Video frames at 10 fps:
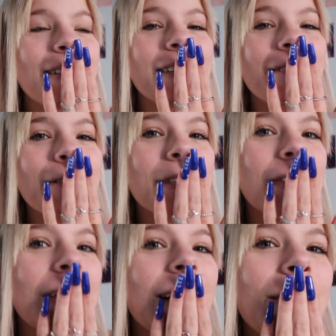going to film this
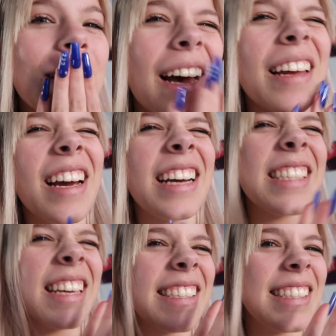video without you guys
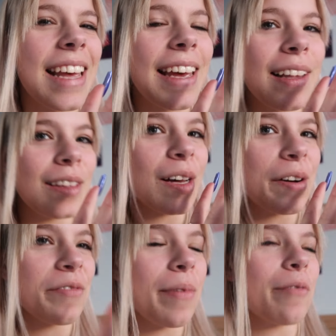seeing a lot of my